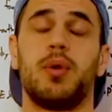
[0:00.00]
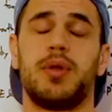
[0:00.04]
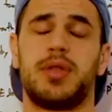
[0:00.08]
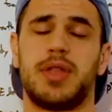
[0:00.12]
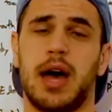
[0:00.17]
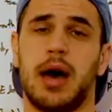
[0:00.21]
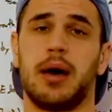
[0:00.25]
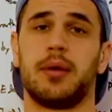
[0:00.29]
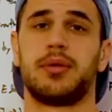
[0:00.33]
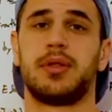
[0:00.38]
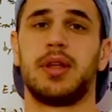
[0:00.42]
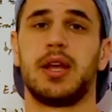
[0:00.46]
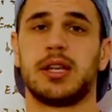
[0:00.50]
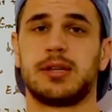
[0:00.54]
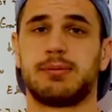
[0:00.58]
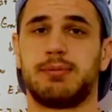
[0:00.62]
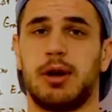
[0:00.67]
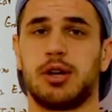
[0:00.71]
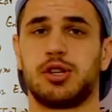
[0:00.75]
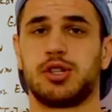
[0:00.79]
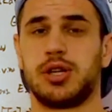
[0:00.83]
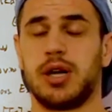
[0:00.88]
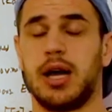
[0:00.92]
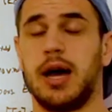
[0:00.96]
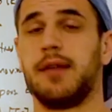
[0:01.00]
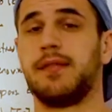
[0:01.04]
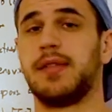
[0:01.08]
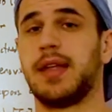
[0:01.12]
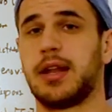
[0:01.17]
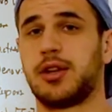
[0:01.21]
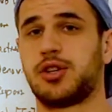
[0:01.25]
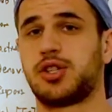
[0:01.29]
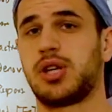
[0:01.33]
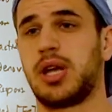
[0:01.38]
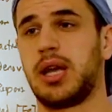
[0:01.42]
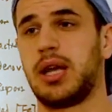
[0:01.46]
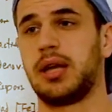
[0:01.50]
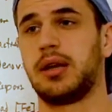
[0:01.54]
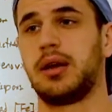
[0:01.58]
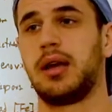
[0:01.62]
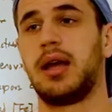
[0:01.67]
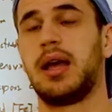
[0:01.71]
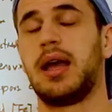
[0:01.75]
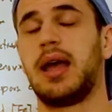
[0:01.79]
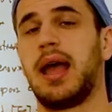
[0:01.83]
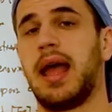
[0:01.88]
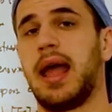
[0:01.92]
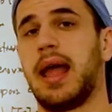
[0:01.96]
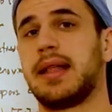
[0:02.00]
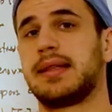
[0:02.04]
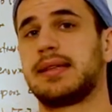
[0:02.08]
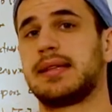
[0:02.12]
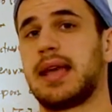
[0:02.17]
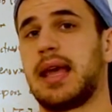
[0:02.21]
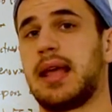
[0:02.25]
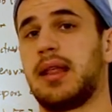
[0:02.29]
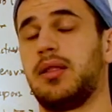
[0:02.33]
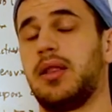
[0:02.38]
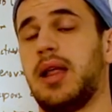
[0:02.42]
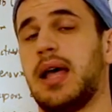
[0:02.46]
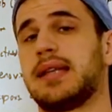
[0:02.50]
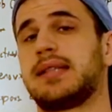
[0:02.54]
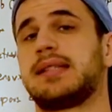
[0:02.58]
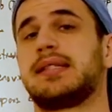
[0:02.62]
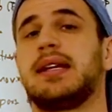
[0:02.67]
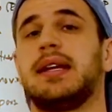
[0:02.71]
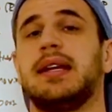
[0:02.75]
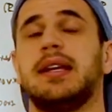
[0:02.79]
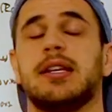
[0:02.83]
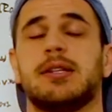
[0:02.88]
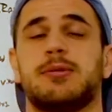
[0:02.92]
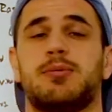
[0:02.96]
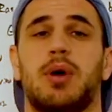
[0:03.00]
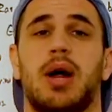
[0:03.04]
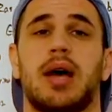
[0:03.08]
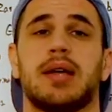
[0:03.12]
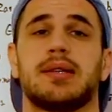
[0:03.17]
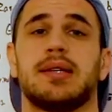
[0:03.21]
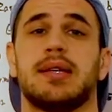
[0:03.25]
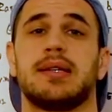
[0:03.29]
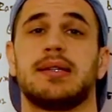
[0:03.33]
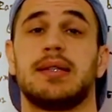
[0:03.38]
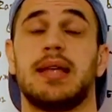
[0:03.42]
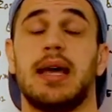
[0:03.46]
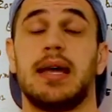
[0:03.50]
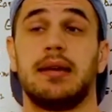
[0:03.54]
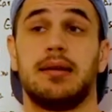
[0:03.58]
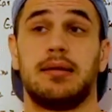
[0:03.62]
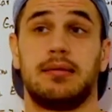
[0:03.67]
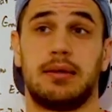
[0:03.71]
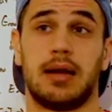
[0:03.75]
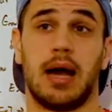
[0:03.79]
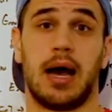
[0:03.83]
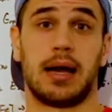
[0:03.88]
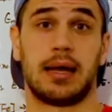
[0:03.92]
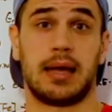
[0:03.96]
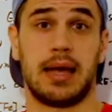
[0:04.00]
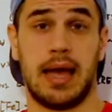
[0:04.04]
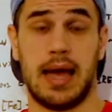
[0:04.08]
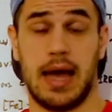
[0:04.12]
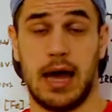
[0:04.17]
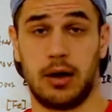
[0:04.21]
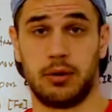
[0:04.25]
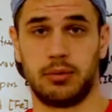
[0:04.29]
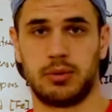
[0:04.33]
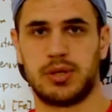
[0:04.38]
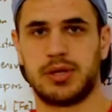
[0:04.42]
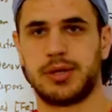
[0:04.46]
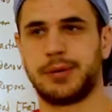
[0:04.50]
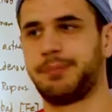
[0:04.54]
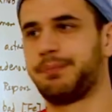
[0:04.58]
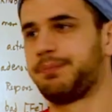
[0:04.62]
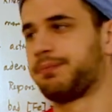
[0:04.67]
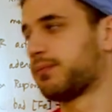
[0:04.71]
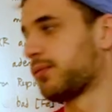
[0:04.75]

without the expression of that gene. It's a less tedious process than knockout.